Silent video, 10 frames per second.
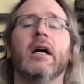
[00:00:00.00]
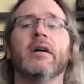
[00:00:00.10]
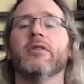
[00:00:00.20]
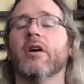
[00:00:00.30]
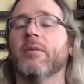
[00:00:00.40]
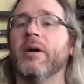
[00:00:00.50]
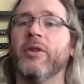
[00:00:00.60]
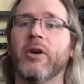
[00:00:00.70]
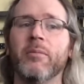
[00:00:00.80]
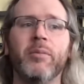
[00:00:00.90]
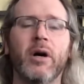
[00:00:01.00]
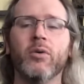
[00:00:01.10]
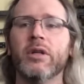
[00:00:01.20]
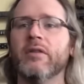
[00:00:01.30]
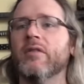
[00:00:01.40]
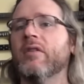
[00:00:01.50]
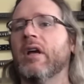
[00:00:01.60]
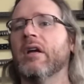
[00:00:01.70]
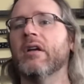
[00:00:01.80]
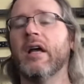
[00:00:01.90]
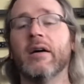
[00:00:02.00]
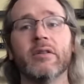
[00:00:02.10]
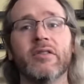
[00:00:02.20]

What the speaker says: Talk about the components and how it